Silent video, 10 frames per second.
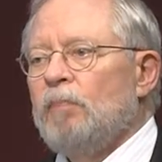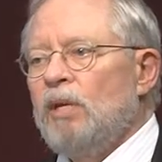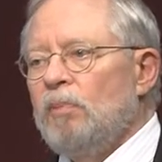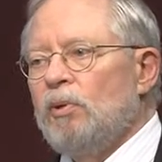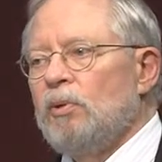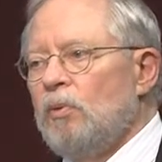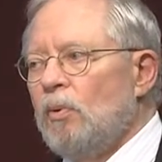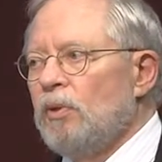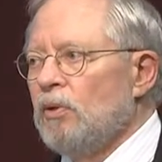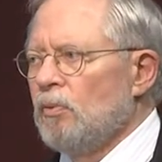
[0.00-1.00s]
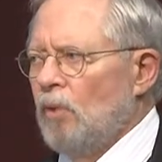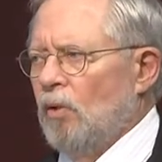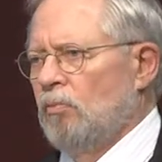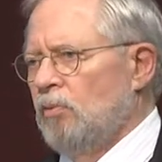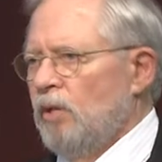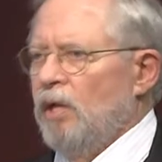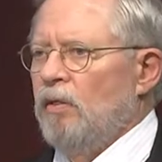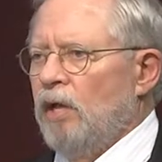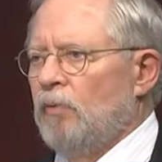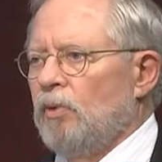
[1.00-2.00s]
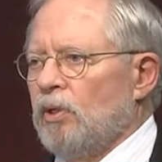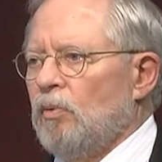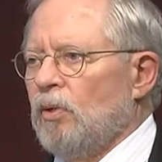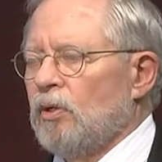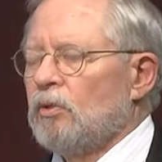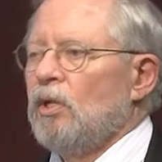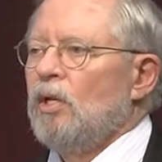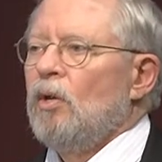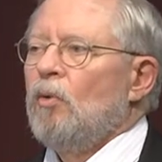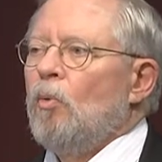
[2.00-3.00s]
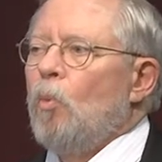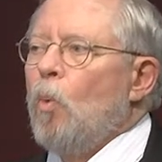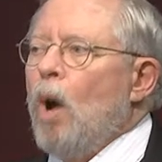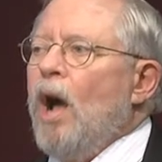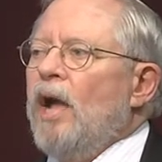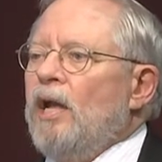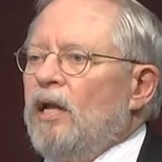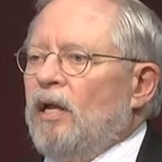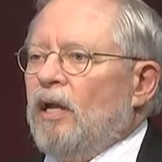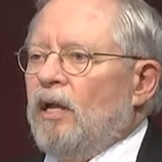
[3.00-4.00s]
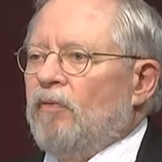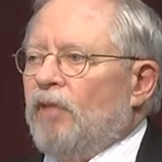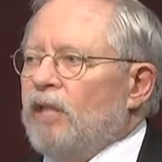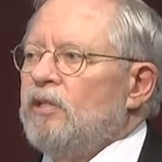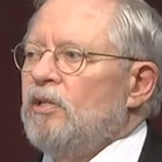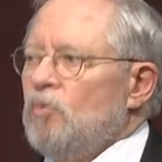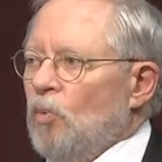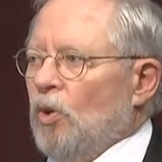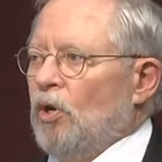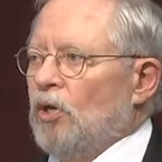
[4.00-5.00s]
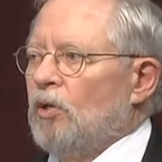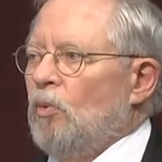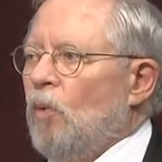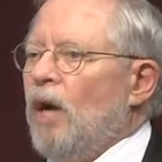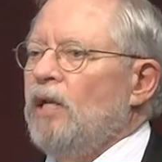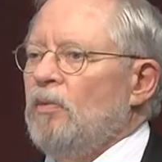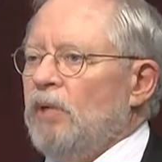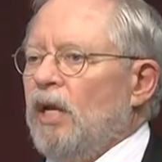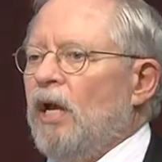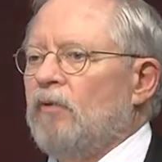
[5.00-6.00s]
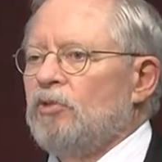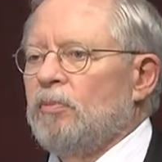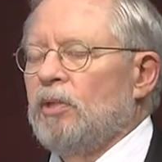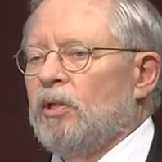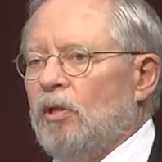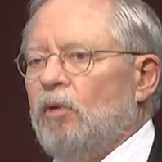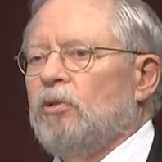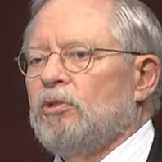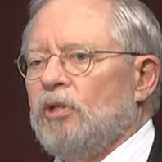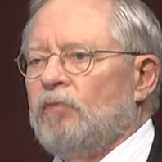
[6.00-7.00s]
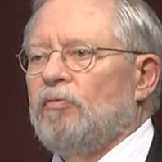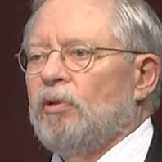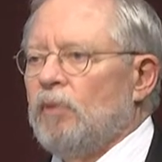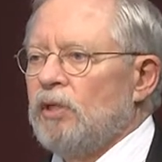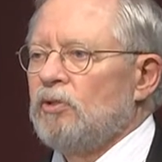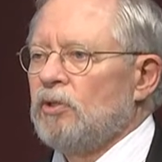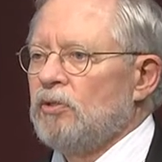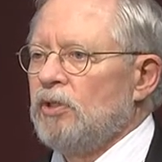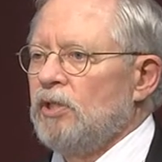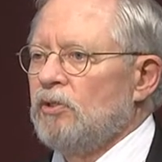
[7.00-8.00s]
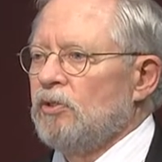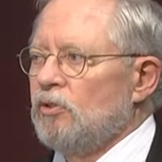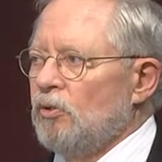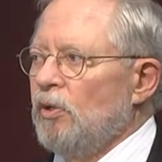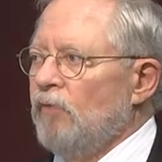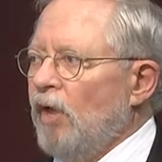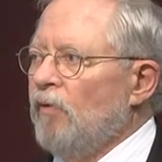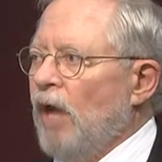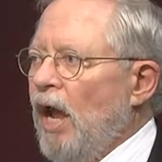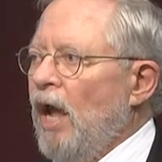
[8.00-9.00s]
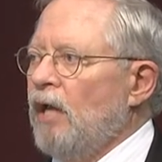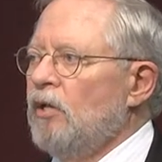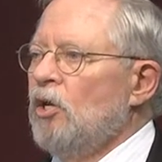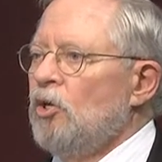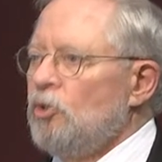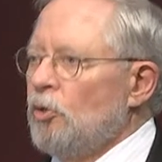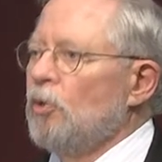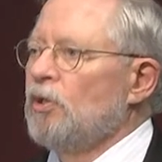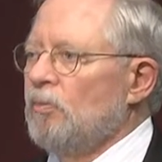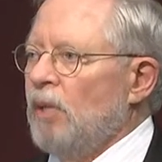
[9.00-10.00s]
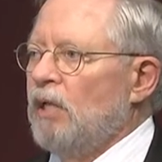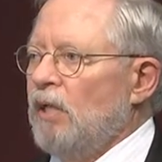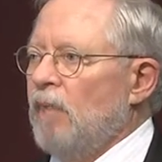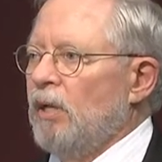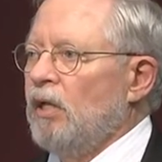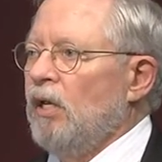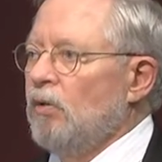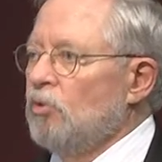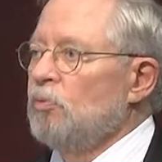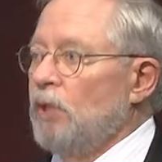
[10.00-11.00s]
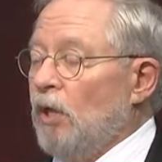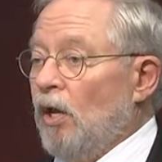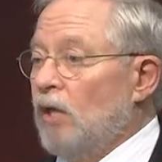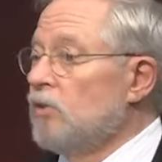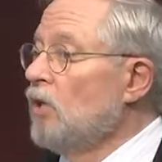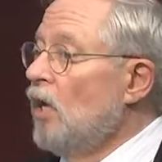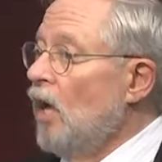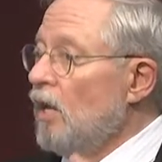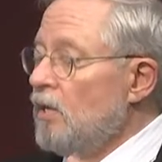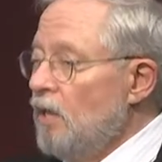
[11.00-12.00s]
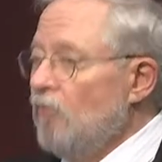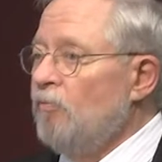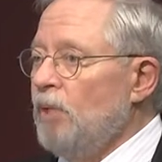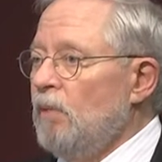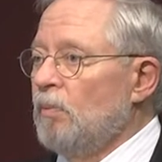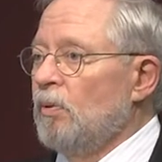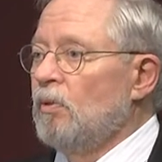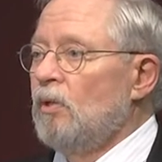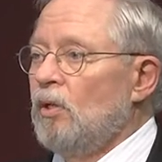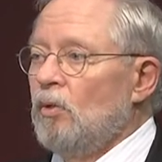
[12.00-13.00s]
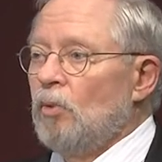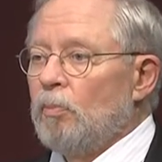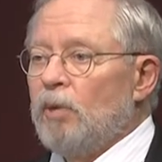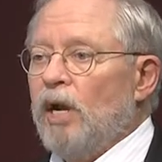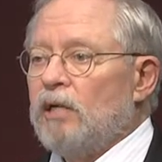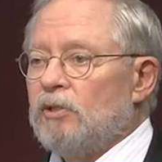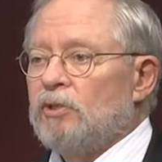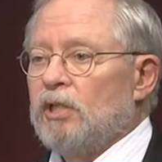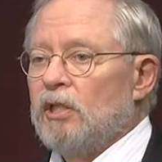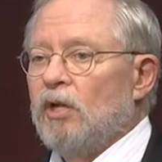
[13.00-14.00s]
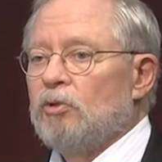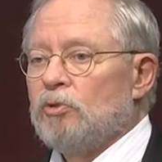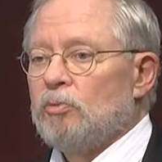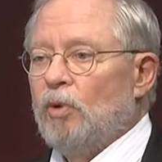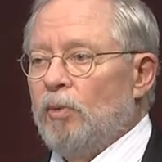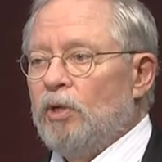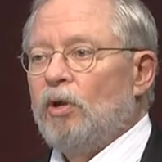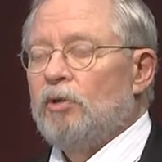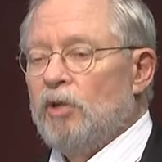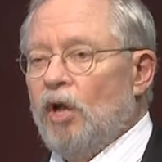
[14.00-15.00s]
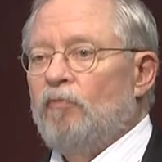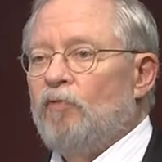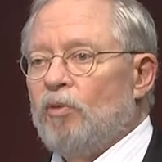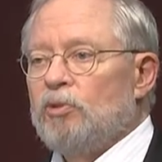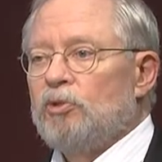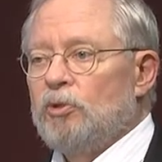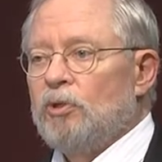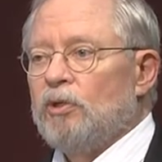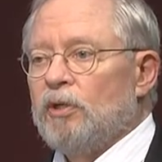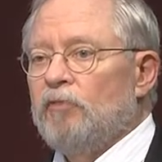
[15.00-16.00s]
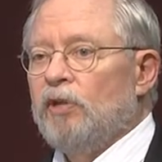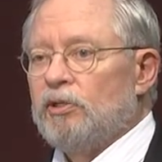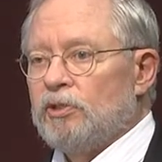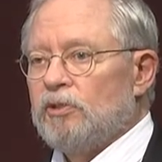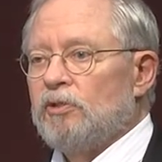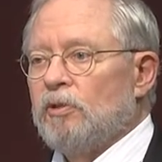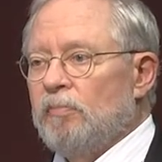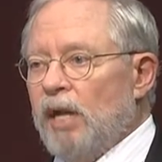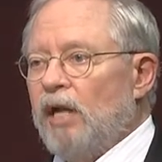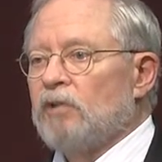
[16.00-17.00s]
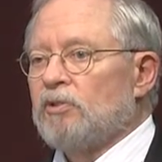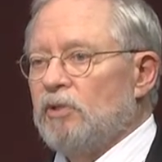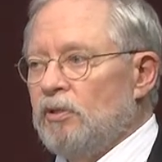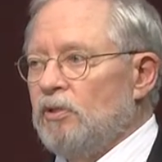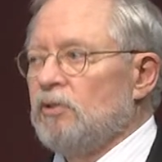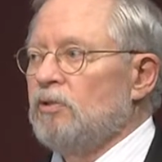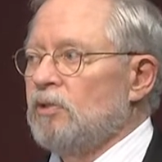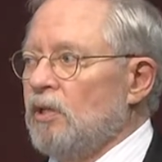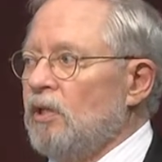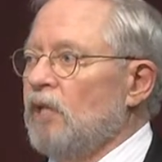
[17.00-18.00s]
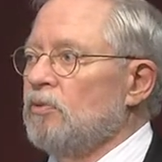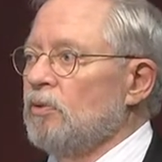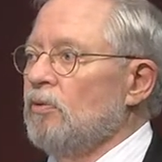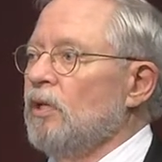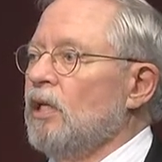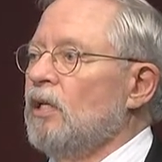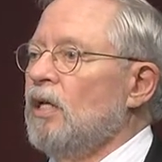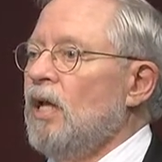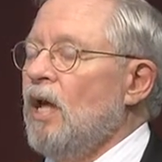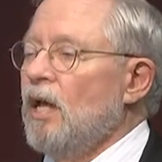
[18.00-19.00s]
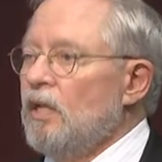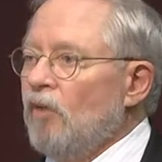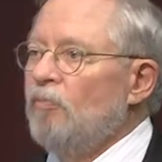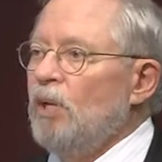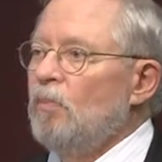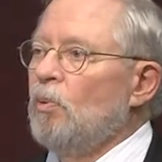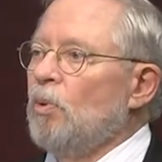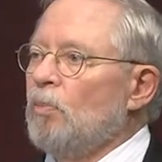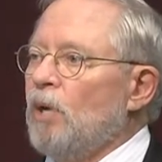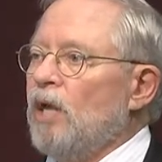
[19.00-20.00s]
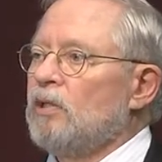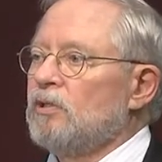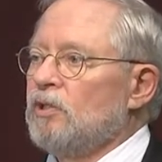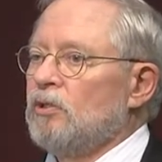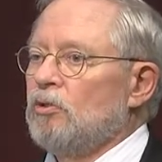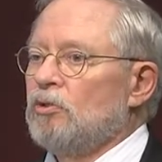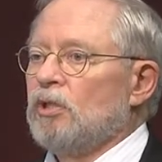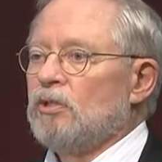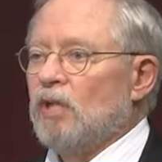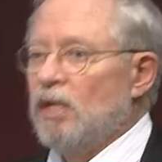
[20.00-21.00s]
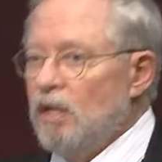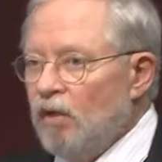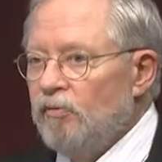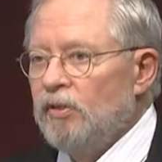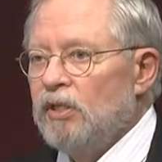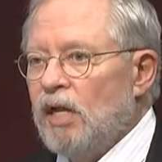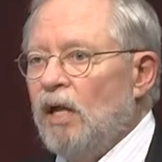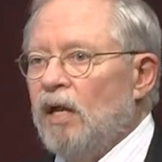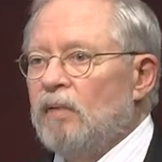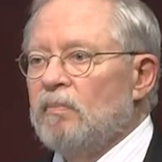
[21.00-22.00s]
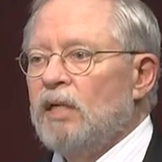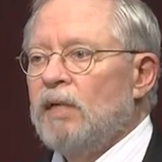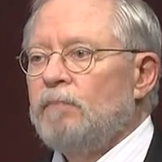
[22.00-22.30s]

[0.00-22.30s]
People who wonder, well, none of that really worked. Why, if that didn't work, why did we have some of the lowest influenza seasons that we've ever had during the pandemic? It was because enough people were practicing those, what we call non-pharmaceutical interventions, the masks, the distancing, and that sort of thing. Enough people were practicing those things enough of the time